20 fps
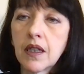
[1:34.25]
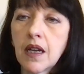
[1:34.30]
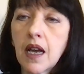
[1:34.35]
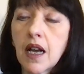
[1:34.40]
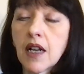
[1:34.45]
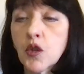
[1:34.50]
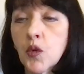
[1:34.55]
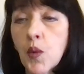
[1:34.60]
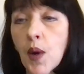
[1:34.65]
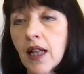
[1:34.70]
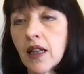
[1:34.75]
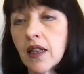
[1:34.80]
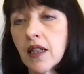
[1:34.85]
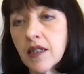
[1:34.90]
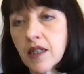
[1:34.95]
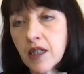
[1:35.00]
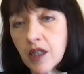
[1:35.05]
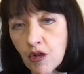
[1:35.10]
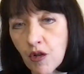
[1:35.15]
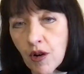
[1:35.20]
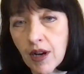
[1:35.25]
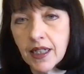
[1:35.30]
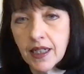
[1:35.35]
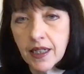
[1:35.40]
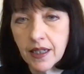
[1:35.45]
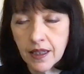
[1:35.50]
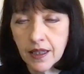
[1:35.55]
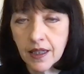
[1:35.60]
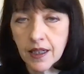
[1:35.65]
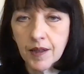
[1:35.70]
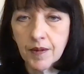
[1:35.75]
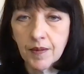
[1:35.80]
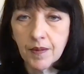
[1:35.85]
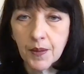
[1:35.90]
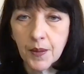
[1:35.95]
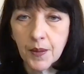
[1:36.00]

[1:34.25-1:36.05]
as well as the greatest.